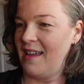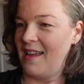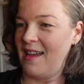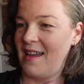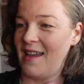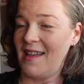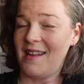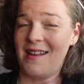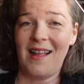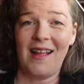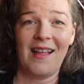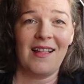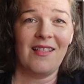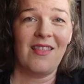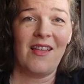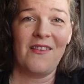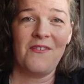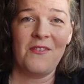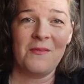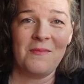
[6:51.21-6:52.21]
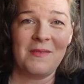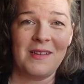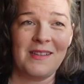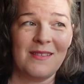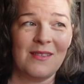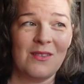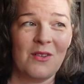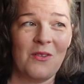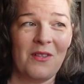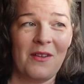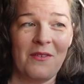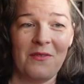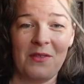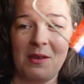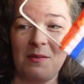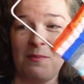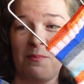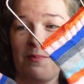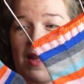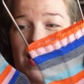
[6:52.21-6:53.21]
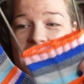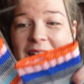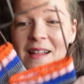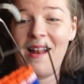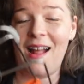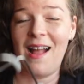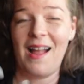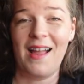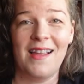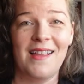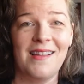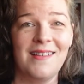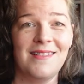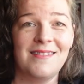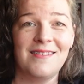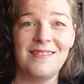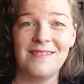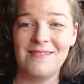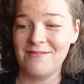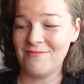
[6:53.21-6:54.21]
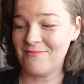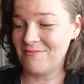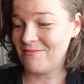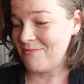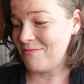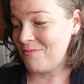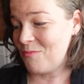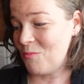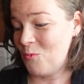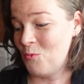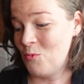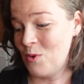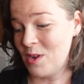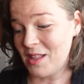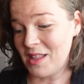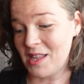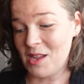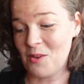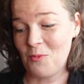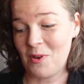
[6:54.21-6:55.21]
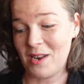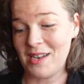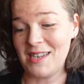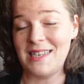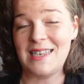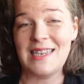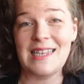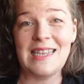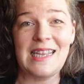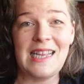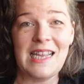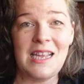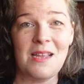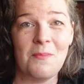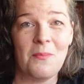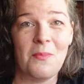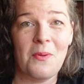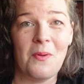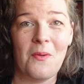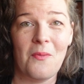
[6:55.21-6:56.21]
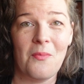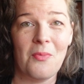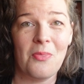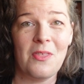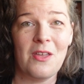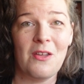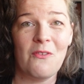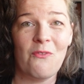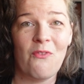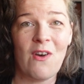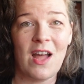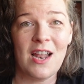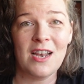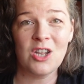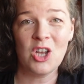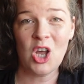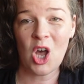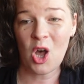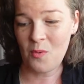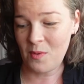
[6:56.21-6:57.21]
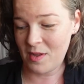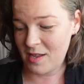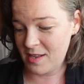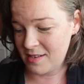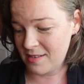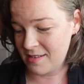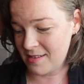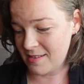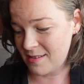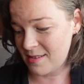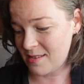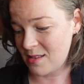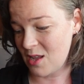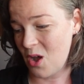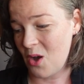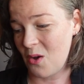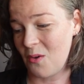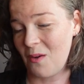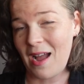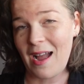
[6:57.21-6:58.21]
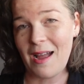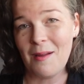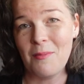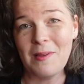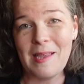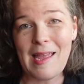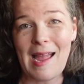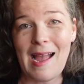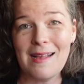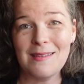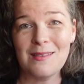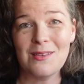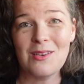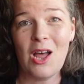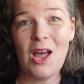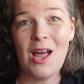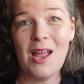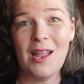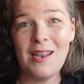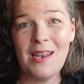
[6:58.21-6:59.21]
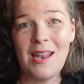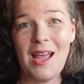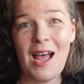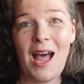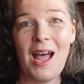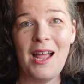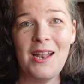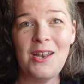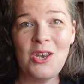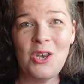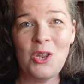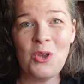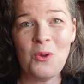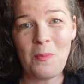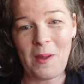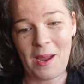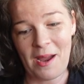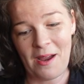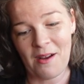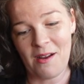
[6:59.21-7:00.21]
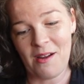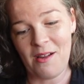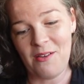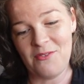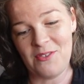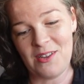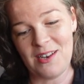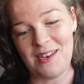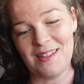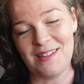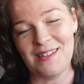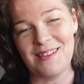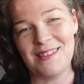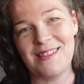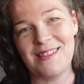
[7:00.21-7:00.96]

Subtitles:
And I love them. It's so lovely. But I really wanted to keep the fun going, so I cast on a new pair of vanilla